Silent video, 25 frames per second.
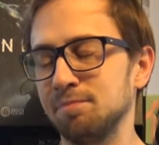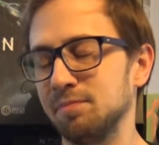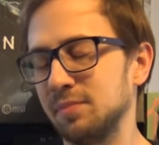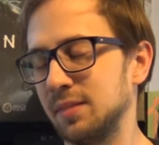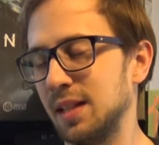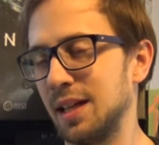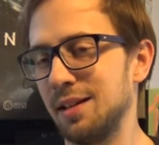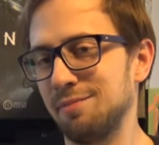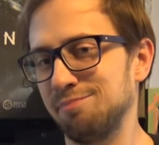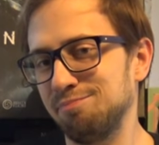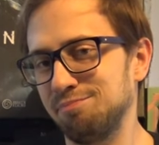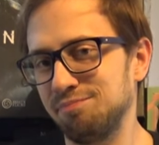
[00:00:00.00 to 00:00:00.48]

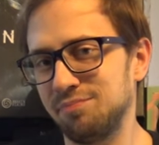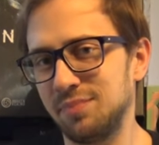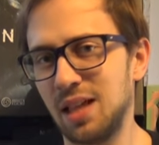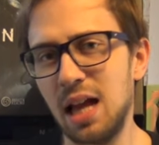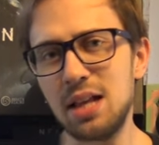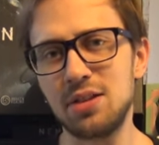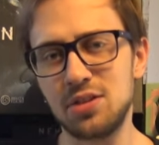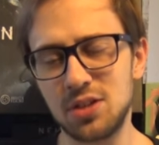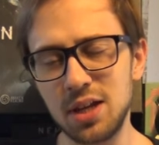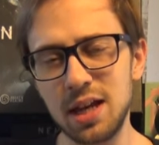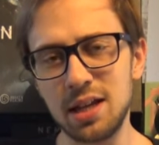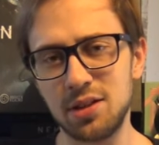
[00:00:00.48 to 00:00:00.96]
then
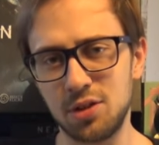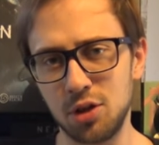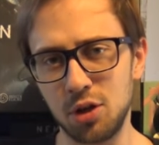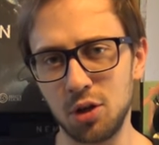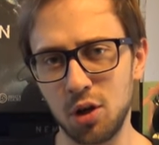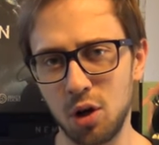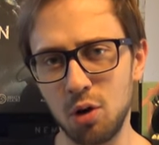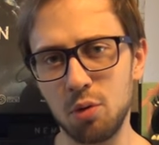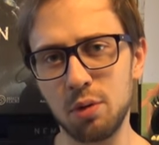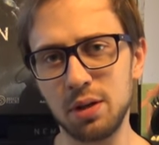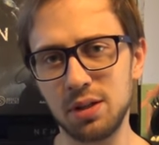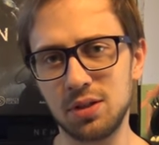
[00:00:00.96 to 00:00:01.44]
that's it, you
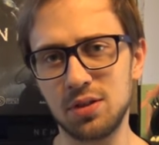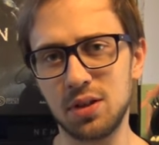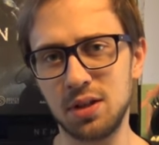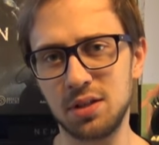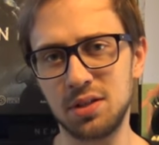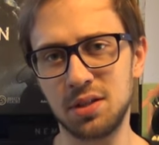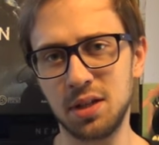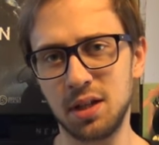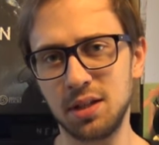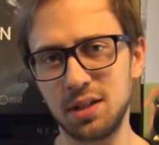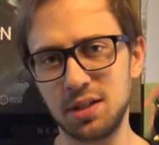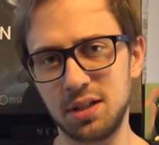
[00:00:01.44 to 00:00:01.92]
know, it's,
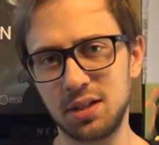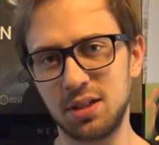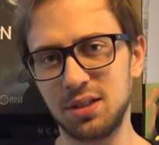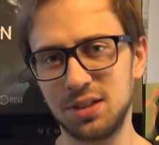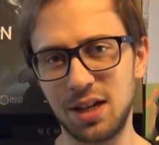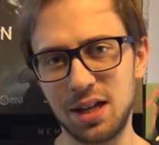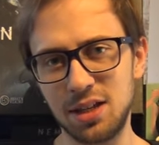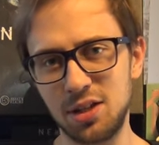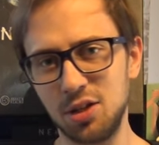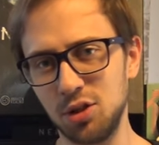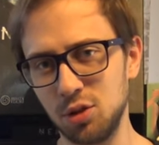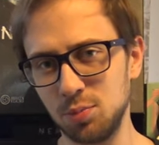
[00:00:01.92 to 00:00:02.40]
it's not as
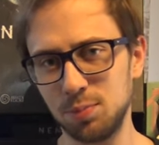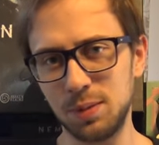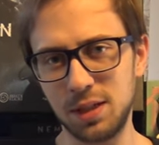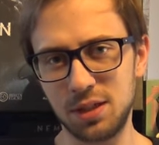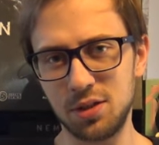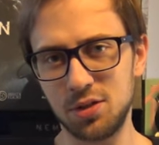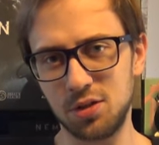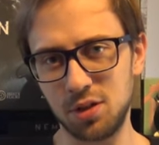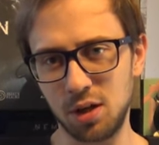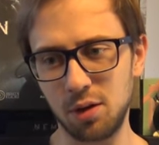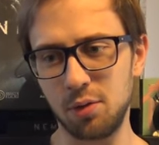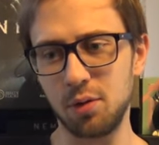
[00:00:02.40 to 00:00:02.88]
exciting to play
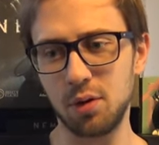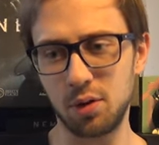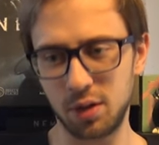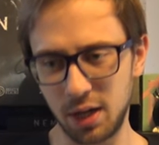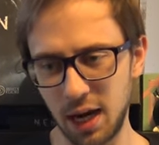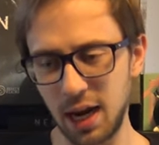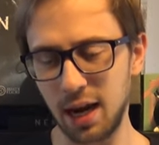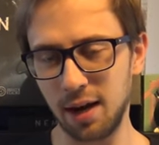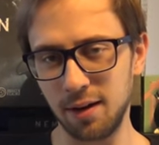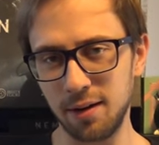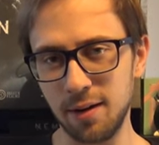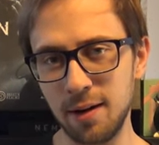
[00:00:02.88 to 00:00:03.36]
the scenario
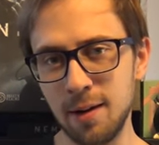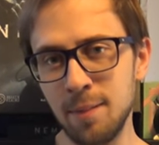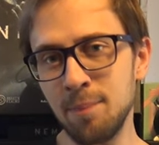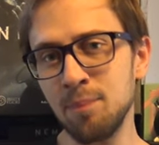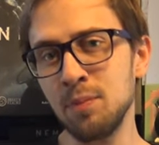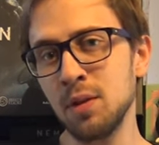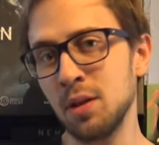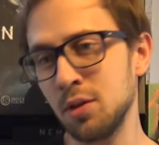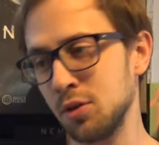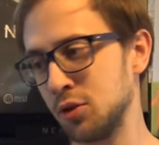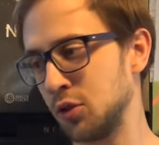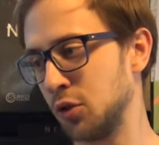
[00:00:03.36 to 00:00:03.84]
again.
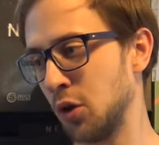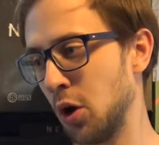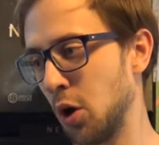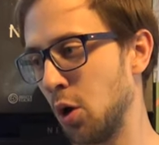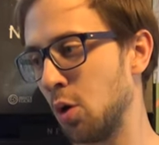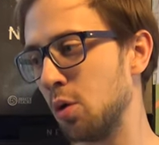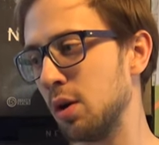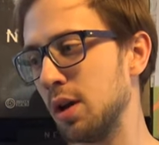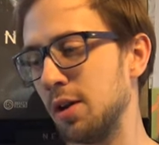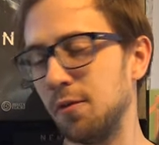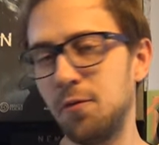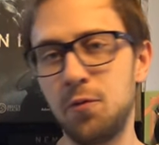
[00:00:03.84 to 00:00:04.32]

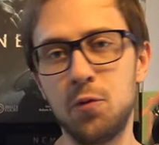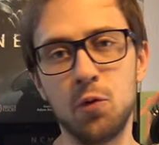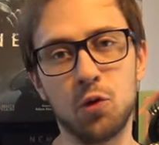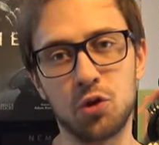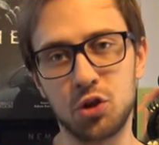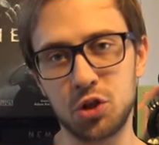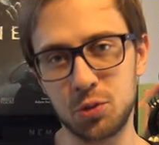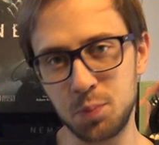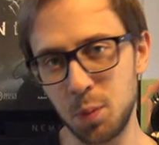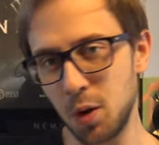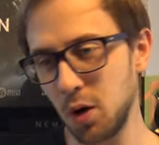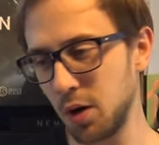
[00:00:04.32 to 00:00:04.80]
So if
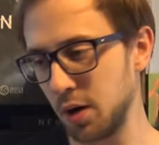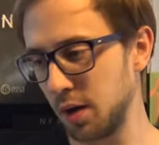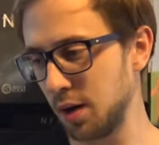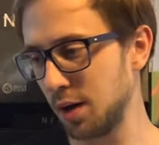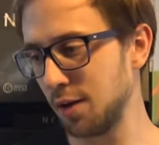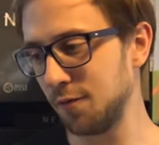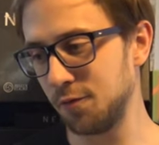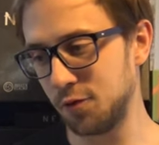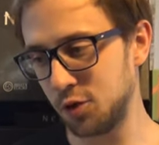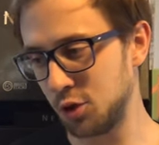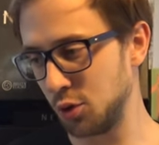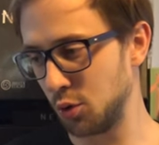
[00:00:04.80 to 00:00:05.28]
you're smart
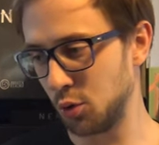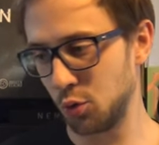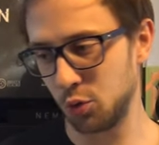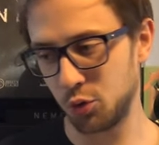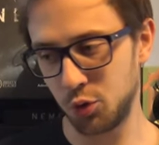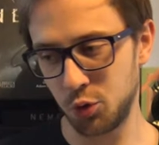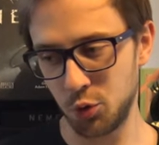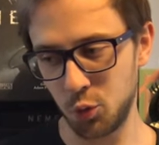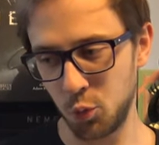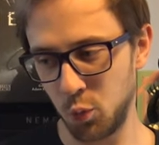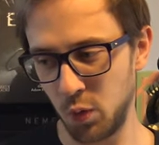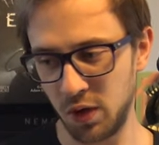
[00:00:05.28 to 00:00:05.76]
enough to,
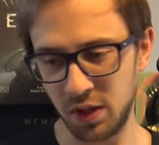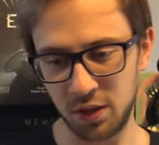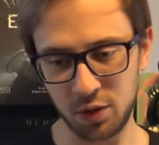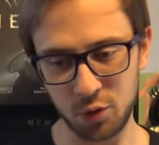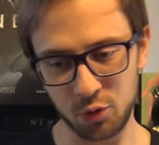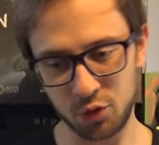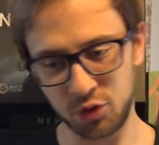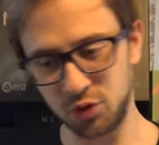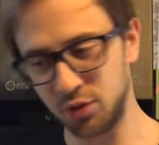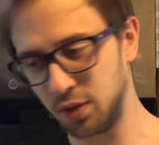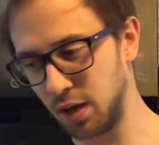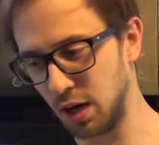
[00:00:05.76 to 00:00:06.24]
to win
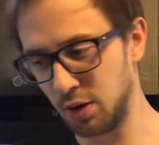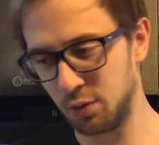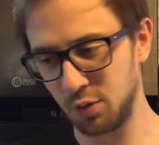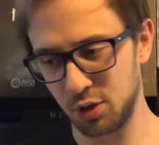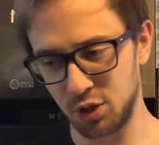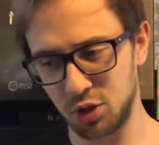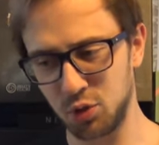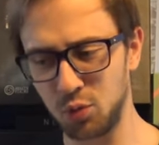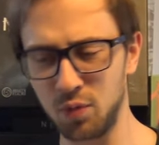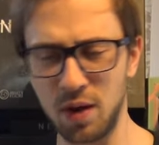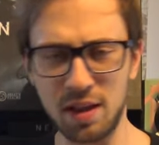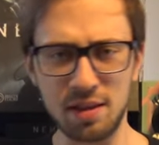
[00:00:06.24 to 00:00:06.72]
those
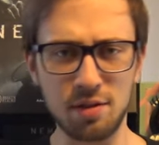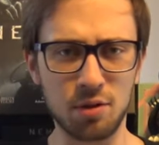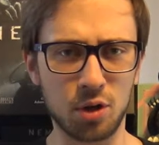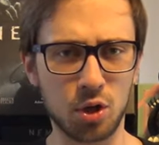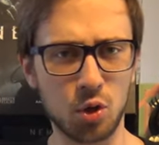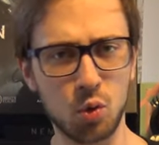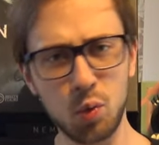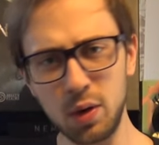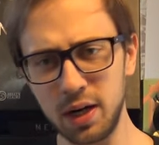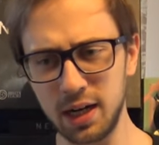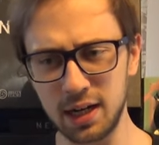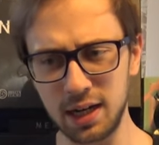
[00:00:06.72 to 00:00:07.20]
scenarios rather
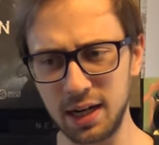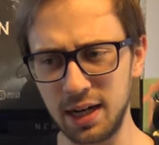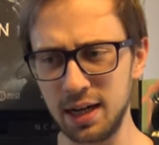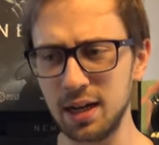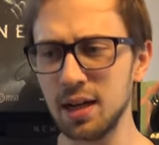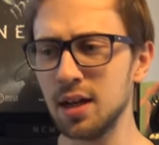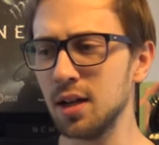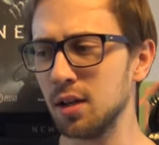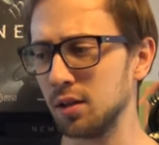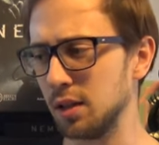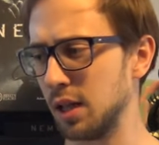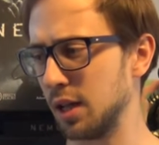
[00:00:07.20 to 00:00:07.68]

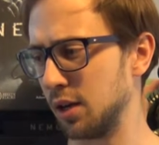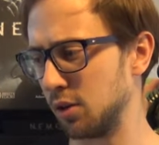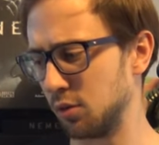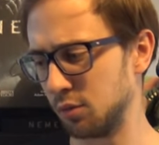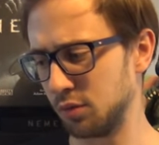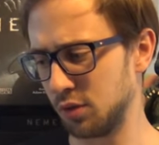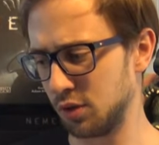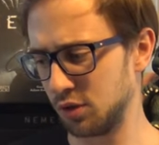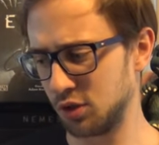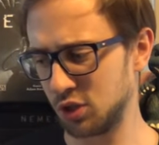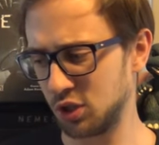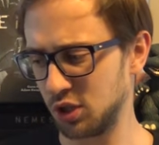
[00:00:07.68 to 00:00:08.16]
quickly, like
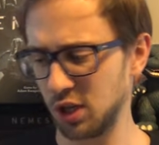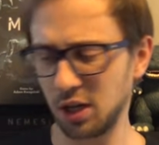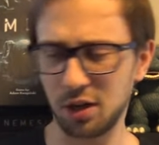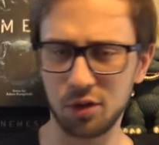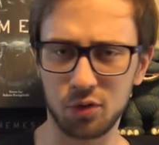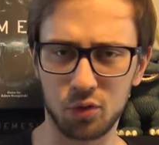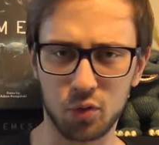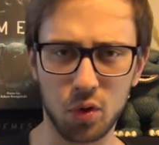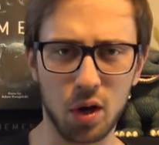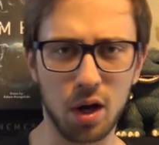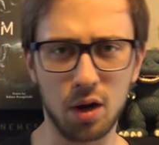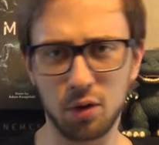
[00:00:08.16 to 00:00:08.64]
on the
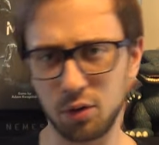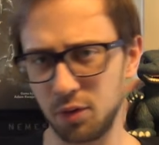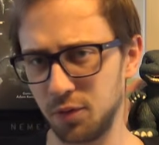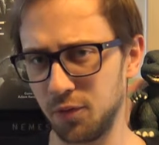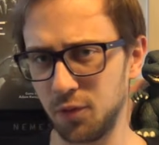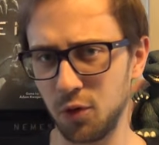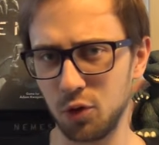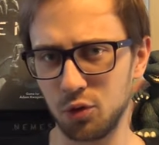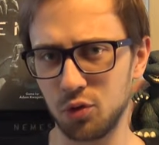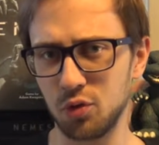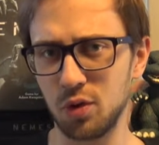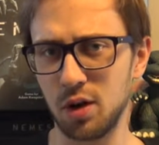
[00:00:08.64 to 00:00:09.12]
second try or the
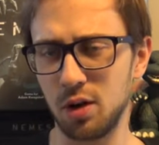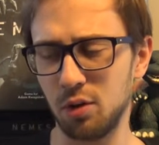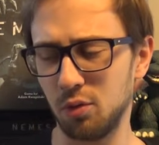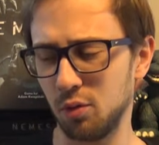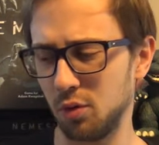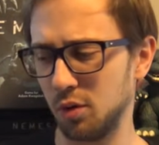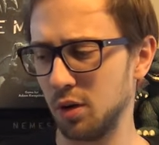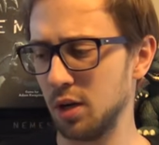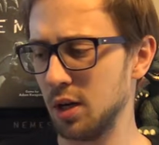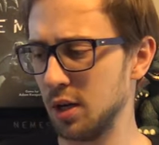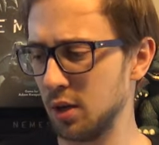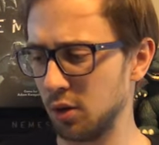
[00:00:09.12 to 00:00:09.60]
third try
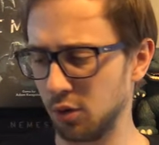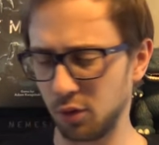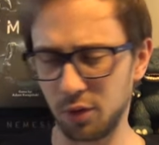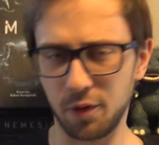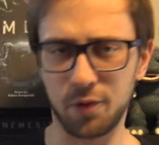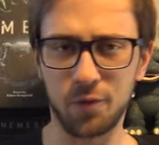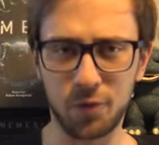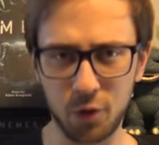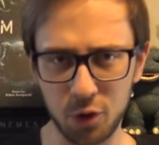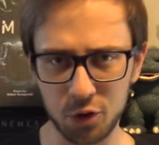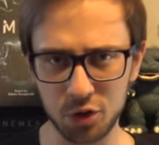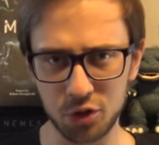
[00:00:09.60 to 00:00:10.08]
or on
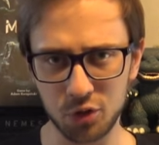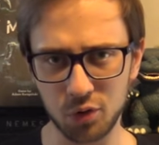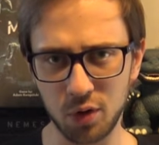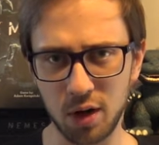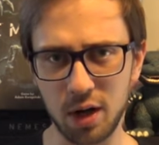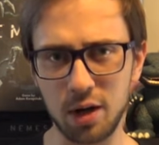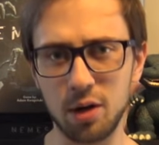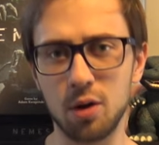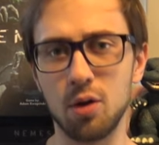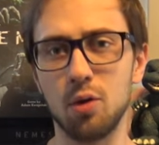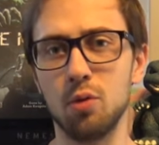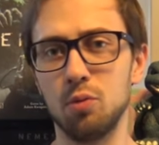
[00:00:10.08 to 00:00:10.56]
the first
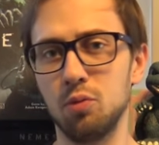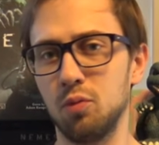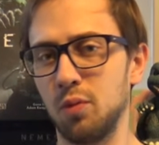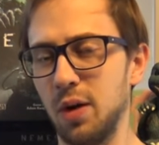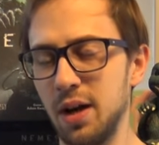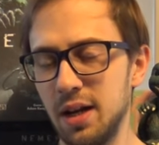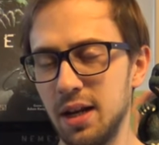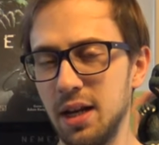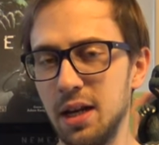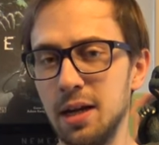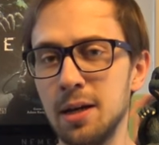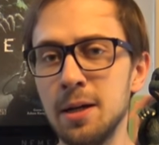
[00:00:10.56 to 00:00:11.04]
try
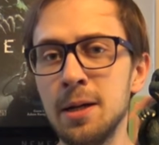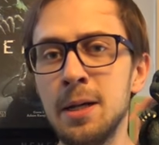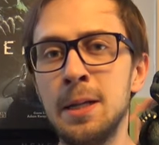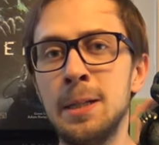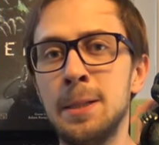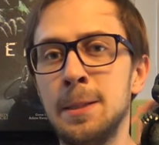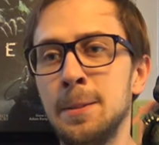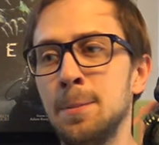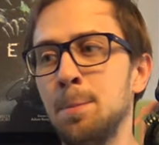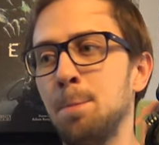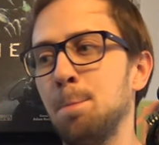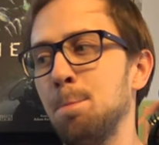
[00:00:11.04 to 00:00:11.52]
already,
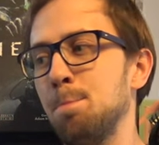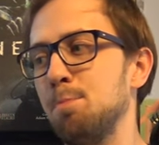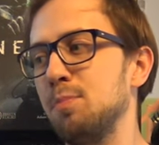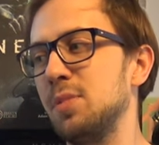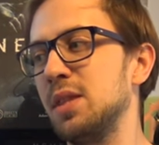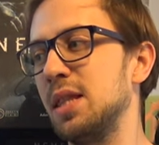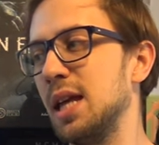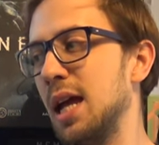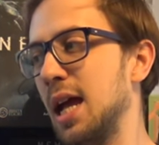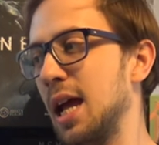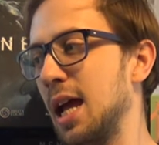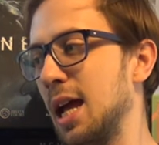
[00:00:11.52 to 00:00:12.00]

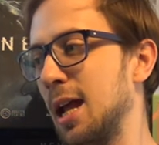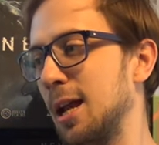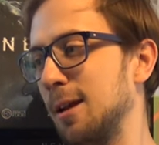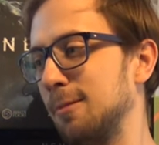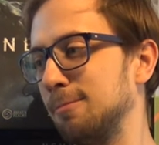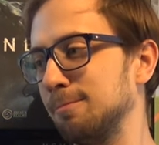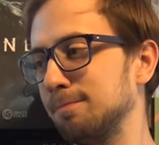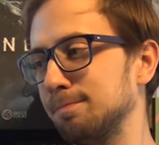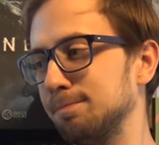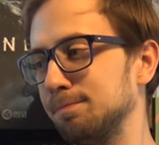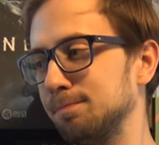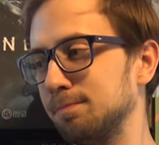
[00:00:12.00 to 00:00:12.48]

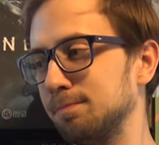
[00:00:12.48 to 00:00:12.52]
then